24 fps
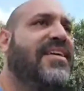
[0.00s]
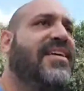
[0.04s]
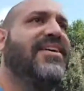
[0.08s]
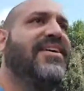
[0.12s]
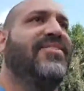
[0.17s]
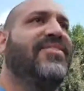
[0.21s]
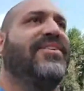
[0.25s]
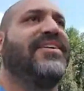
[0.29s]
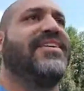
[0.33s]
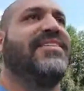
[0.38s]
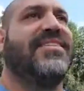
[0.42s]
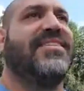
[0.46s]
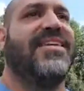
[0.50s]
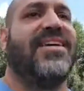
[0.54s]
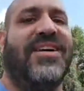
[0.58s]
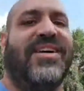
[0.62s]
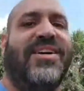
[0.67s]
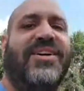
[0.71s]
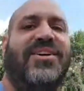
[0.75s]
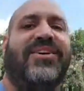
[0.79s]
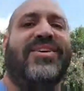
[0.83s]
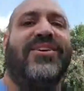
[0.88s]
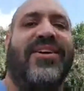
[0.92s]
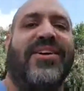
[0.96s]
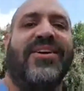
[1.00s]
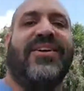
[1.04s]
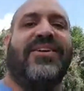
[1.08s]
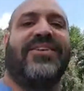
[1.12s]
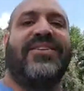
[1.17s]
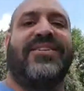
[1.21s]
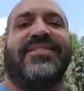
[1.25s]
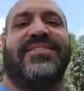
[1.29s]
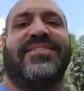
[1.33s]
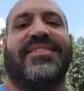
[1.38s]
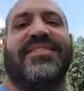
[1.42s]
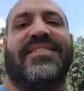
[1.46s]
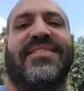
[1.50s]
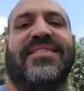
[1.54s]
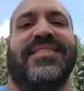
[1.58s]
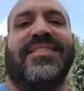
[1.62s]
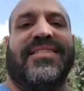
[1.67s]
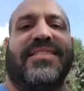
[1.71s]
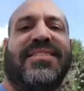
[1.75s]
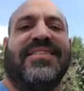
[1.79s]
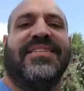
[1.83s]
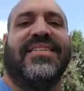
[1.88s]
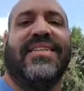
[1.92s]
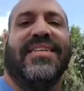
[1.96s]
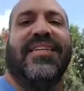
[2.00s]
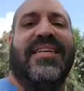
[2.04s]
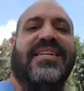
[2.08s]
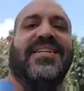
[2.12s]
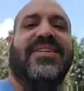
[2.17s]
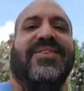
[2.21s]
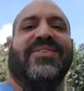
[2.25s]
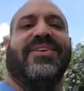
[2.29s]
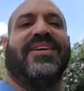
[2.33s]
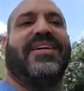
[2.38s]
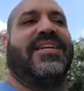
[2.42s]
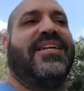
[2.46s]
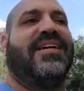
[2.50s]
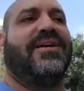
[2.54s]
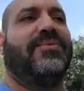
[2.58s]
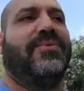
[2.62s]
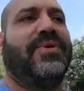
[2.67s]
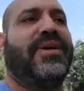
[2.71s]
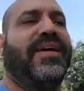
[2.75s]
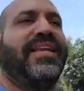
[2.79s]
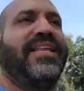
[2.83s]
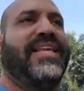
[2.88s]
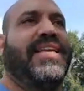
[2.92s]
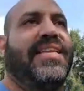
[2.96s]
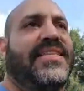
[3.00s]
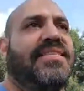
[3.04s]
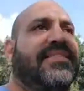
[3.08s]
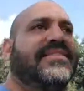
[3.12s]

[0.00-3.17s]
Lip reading: What's up, homegirl? What up with it?